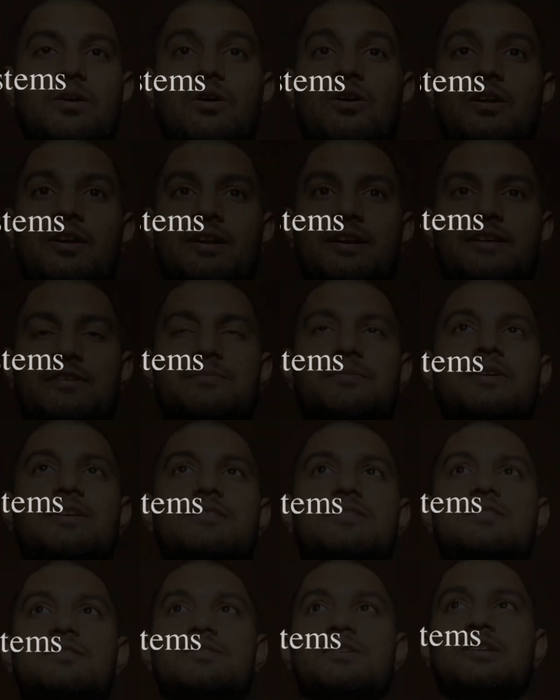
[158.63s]
or it is
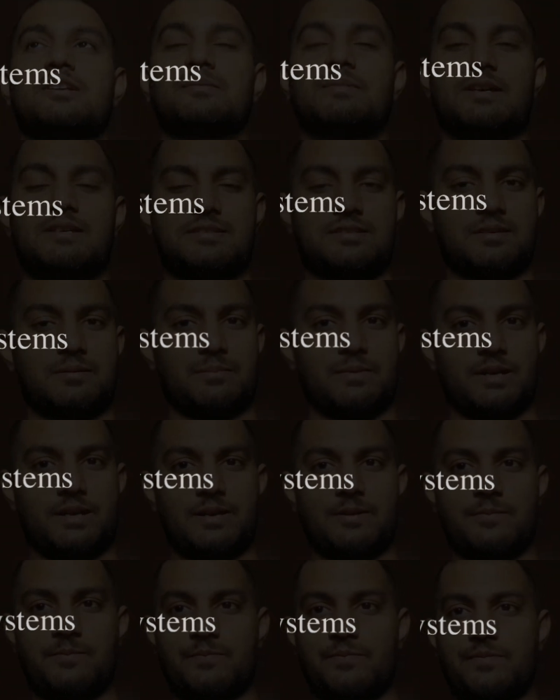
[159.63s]
being stolen by
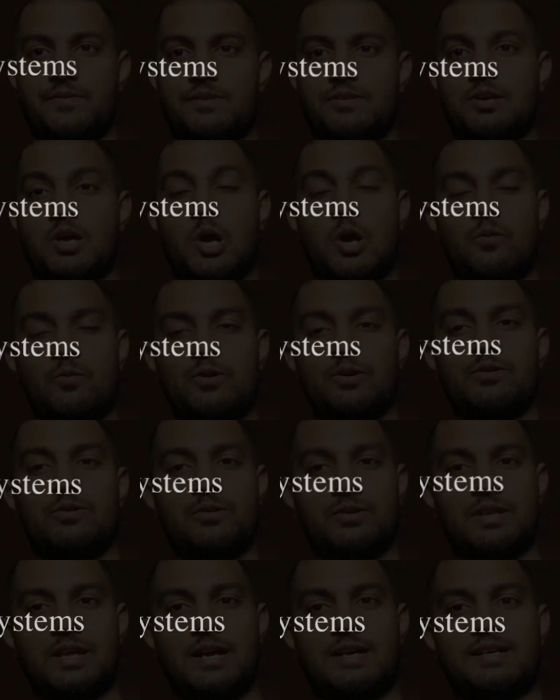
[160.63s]
somebody? How would you
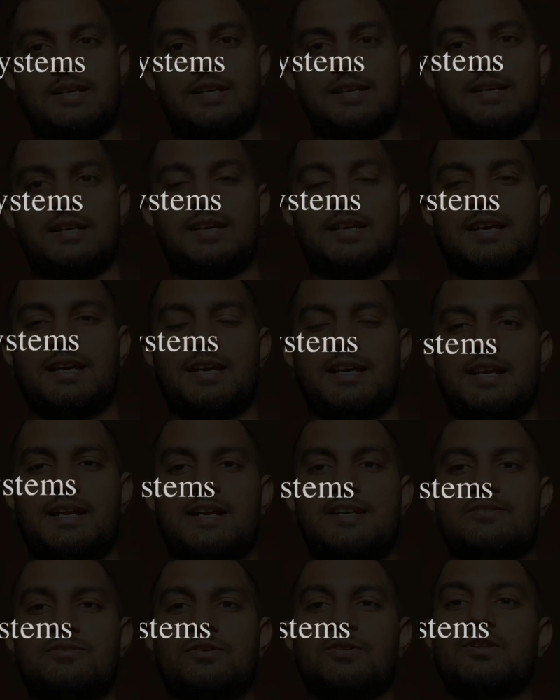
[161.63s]
know that,
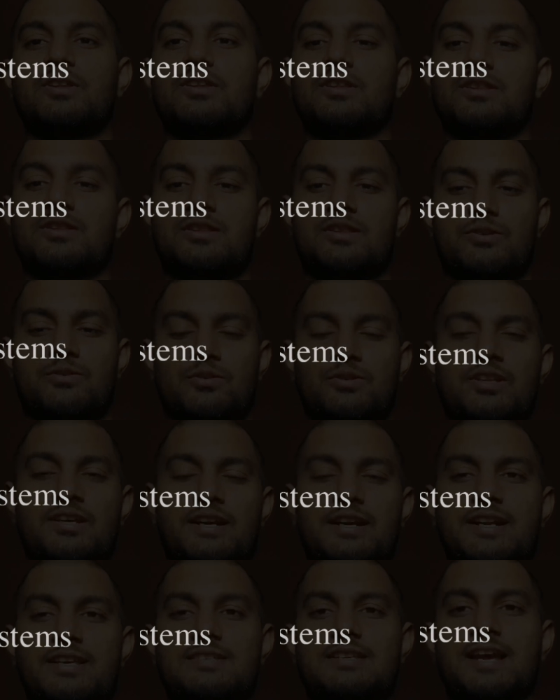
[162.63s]
right? So
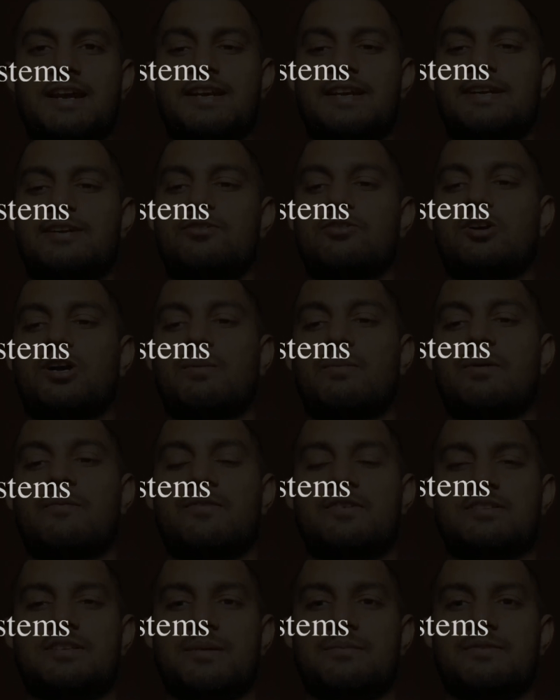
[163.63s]
they decided to come up
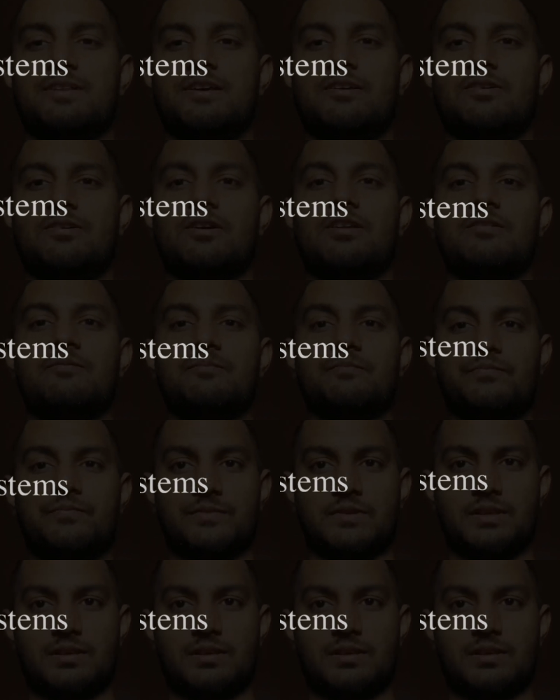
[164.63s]
with something called